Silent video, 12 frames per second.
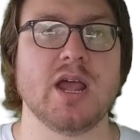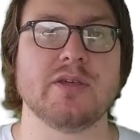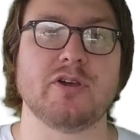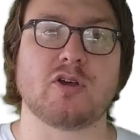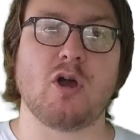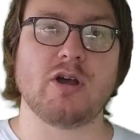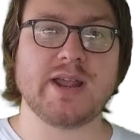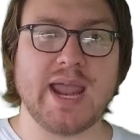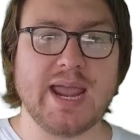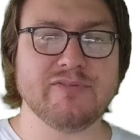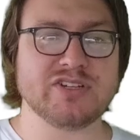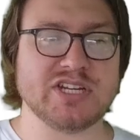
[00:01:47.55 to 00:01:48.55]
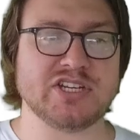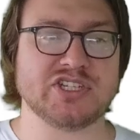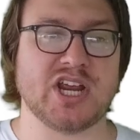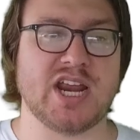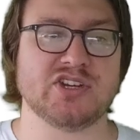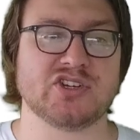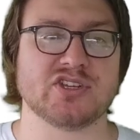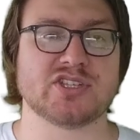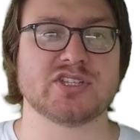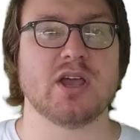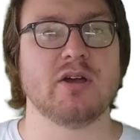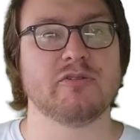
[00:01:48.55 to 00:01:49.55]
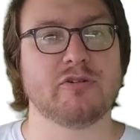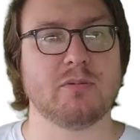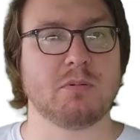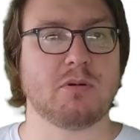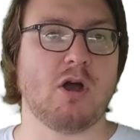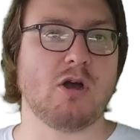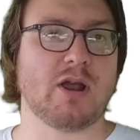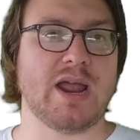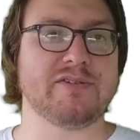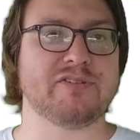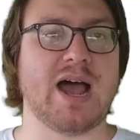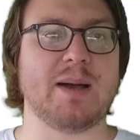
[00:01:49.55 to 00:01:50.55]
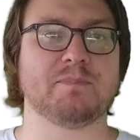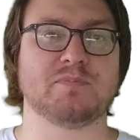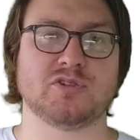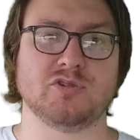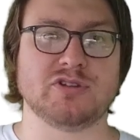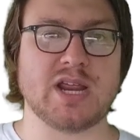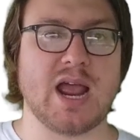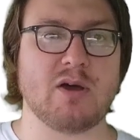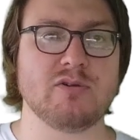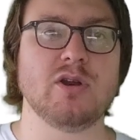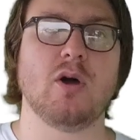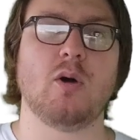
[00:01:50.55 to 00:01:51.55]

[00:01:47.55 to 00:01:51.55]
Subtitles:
the concavity changes from concave up to down